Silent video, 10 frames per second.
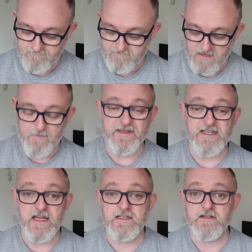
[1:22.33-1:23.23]
happy
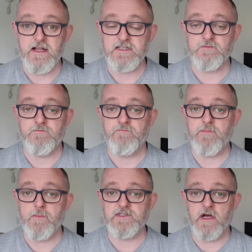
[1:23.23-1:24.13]
days. Let's
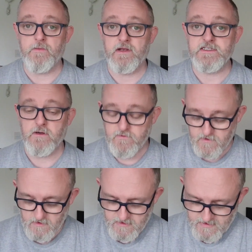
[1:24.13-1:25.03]
pop a top. Let's see what we've
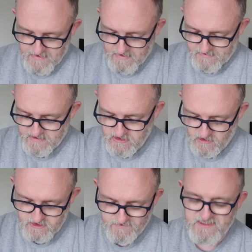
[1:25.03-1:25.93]
got. This
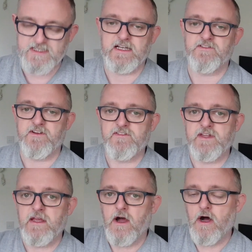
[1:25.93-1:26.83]
cost me
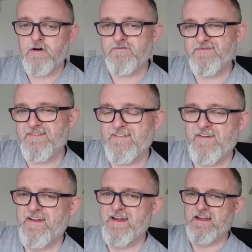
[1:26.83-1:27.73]
£6.50 off
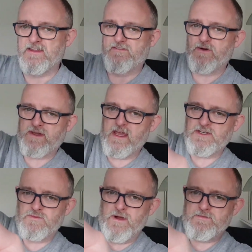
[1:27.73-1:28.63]
the
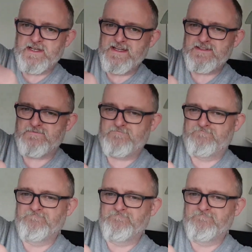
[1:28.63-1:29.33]
Vocation website.